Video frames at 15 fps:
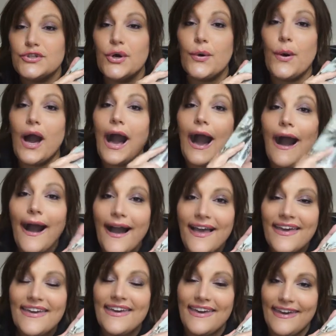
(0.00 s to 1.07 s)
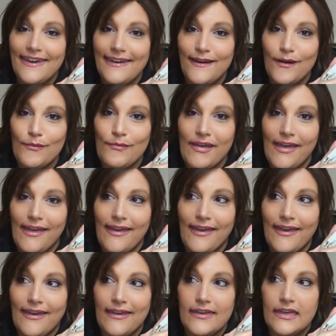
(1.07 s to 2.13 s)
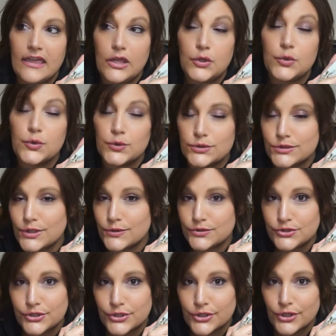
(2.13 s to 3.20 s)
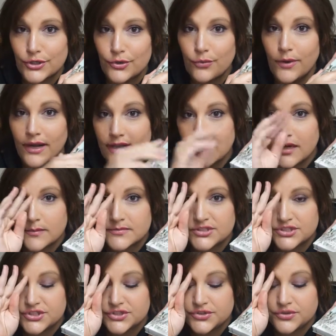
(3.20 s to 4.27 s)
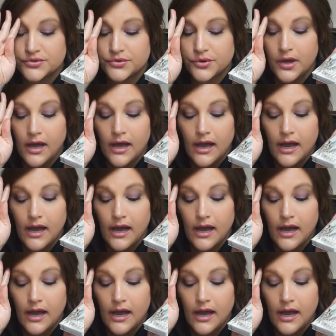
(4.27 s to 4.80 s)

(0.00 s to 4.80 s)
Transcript: So I am a cool toned girl when it comes to